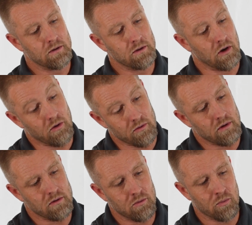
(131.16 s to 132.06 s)
you
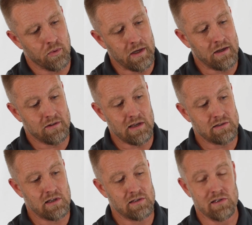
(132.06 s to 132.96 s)
know, we need to
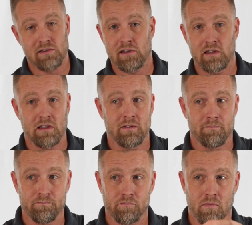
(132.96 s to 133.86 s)
test this and
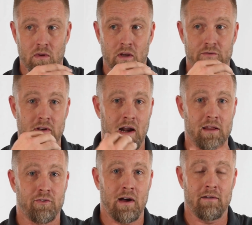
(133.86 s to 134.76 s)
see if the
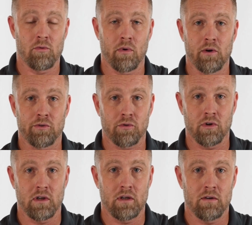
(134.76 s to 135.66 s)
95 and
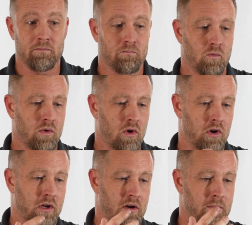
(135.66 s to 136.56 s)
103
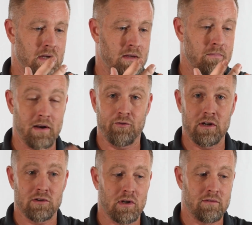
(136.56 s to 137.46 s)
are going to be
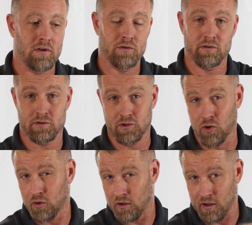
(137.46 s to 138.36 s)
beneficial, even though there's
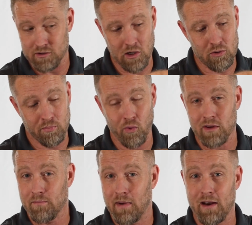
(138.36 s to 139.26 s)
a choke
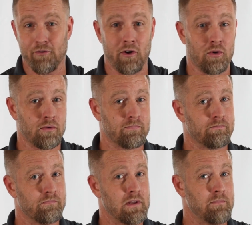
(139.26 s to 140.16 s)
point in the manifold.
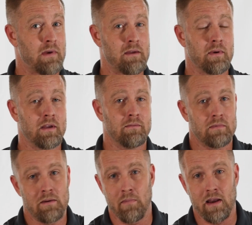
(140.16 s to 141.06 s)
It may be,
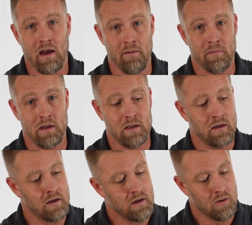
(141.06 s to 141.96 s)
it may not
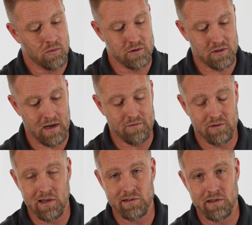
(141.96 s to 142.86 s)
be. We're just going to
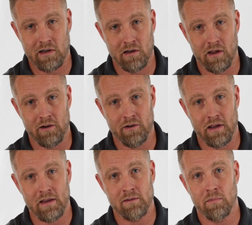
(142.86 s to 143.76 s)
have to test that at a later
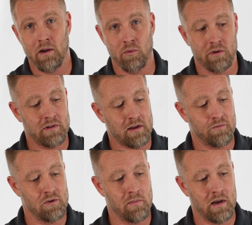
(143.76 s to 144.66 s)
day, but I want to
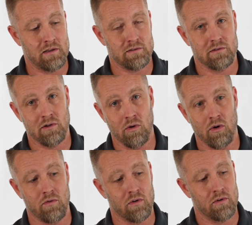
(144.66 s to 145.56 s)
take a few minutes, go
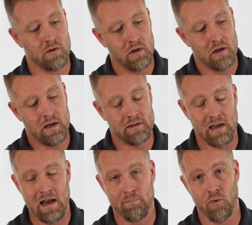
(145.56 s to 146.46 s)
over, hit
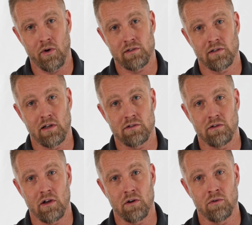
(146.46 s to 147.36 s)
the high points, and
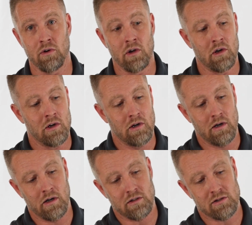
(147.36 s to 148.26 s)
let you know.
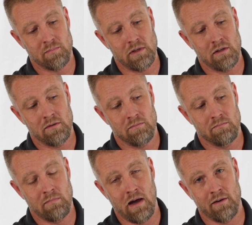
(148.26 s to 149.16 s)
Just be
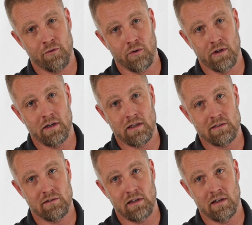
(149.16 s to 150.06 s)
mindful that it
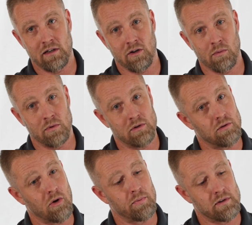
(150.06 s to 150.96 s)
gets thin here when
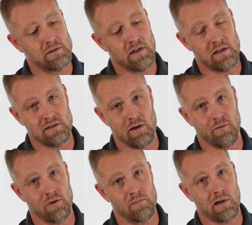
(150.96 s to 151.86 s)
you open these things up
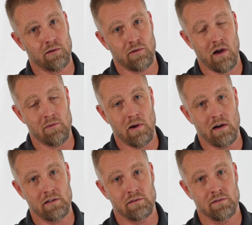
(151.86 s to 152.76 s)
for the bigger throttle
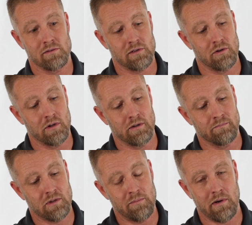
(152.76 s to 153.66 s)
bodies. So
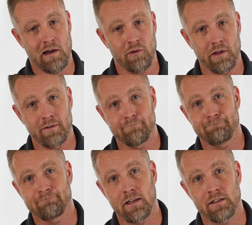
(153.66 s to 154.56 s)
keep an eye on that.
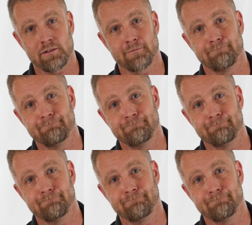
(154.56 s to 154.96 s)
Thanks.